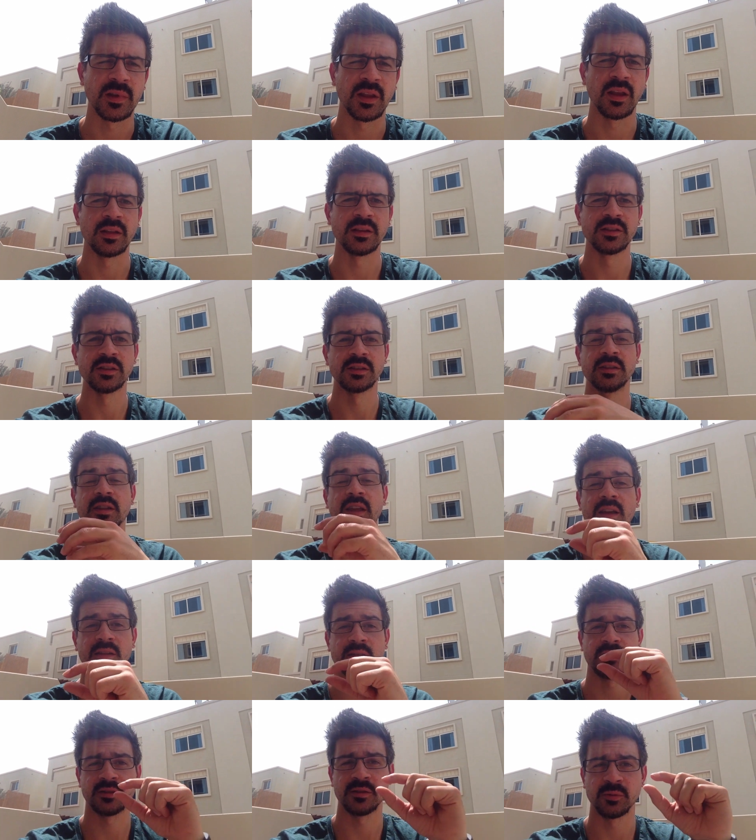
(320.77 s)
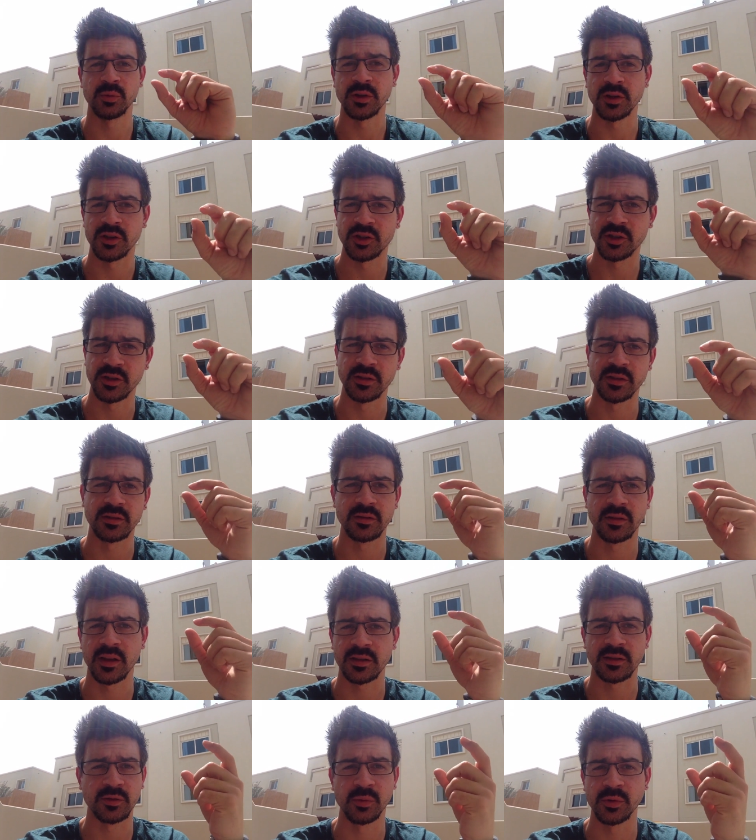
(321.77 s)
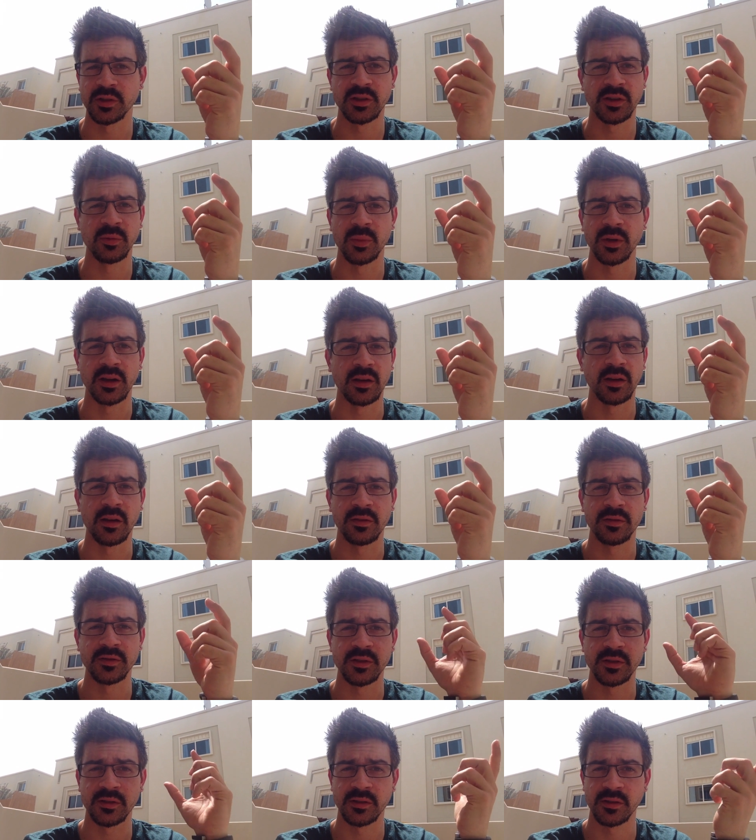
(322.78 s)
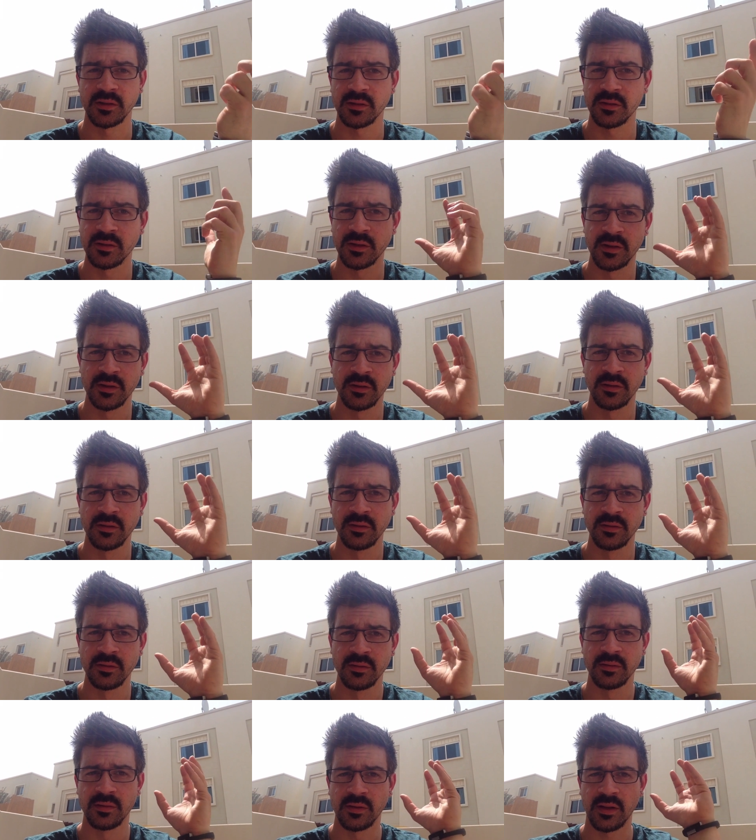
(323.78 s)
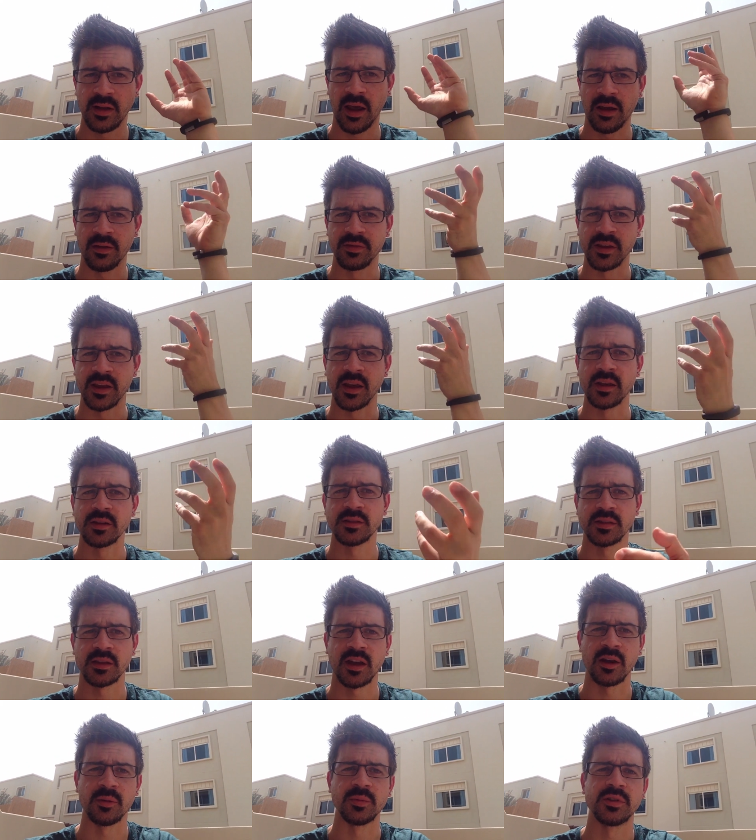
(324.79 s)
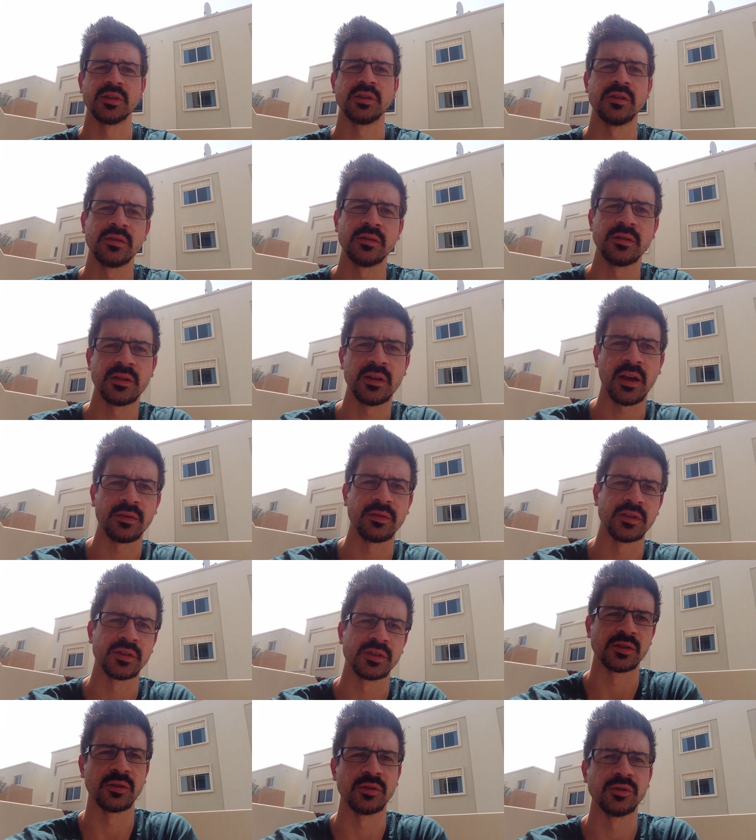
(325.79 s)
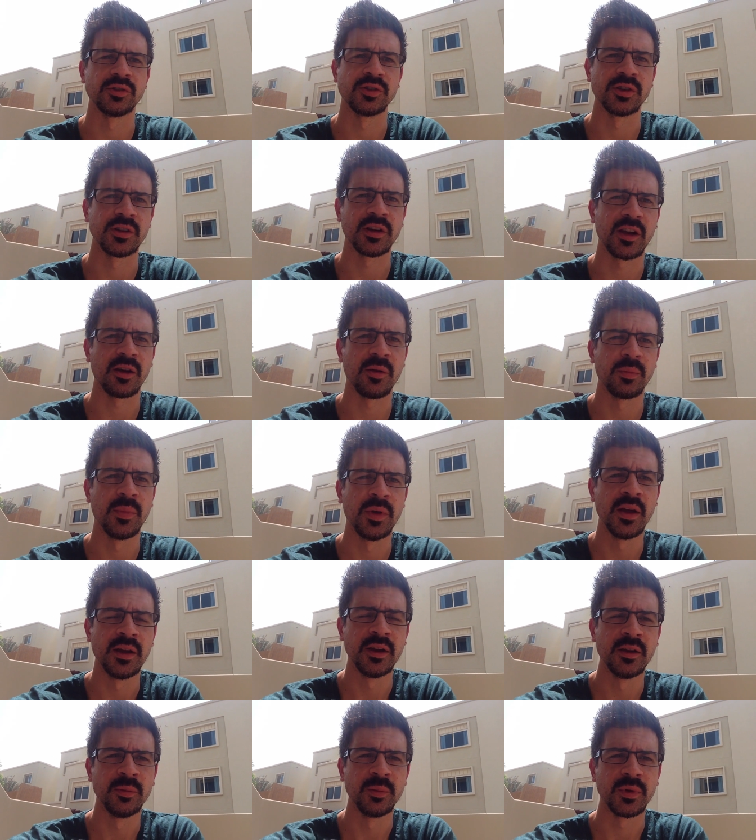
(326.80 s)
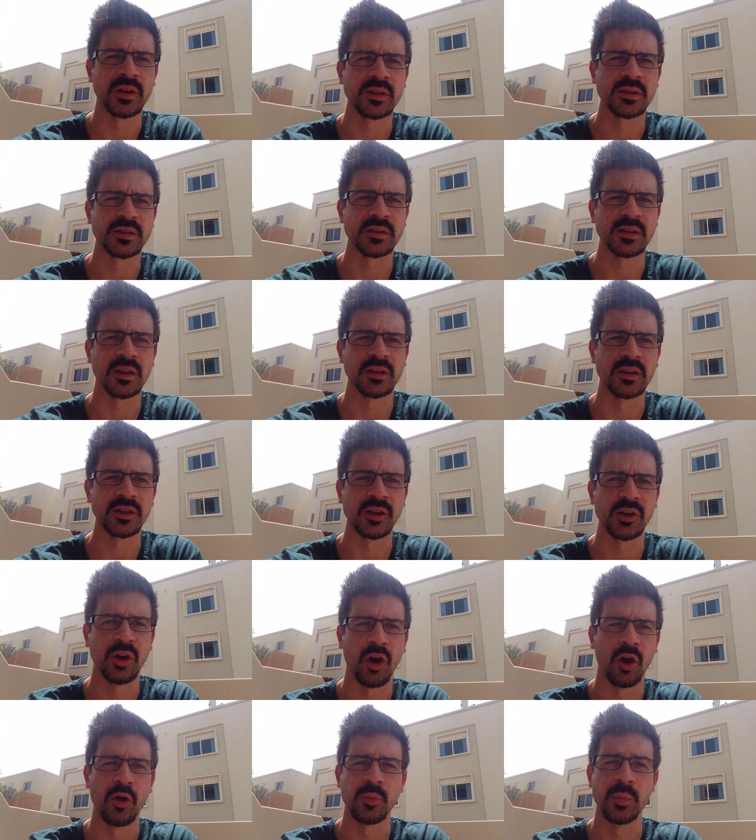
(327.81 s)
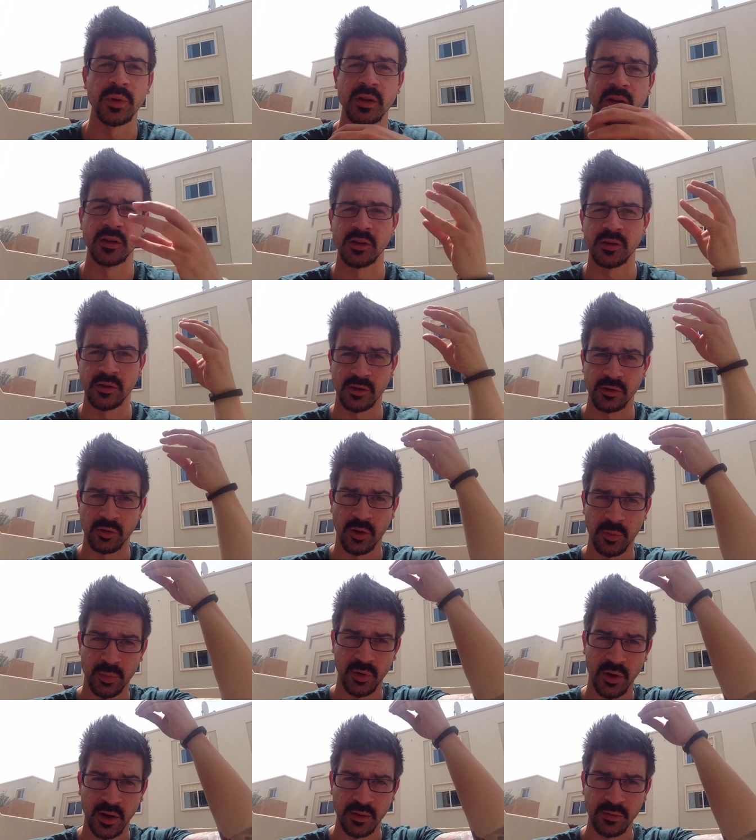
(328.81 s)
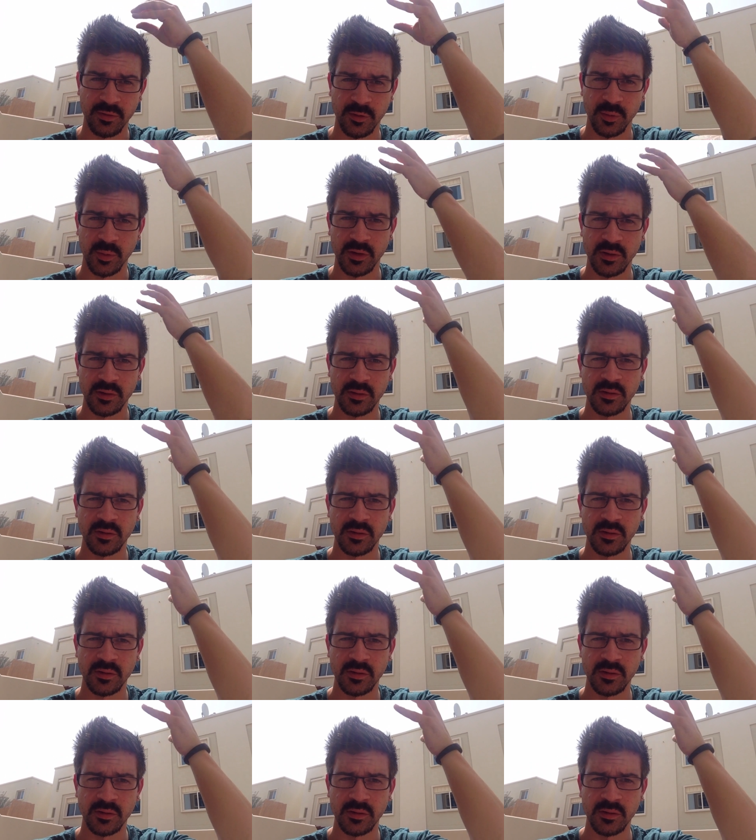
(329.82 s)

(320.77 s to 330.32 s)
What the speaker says: and just that switch can be enough just to have the answer come to you, have the solution come, because suddenly you're open and you're operating from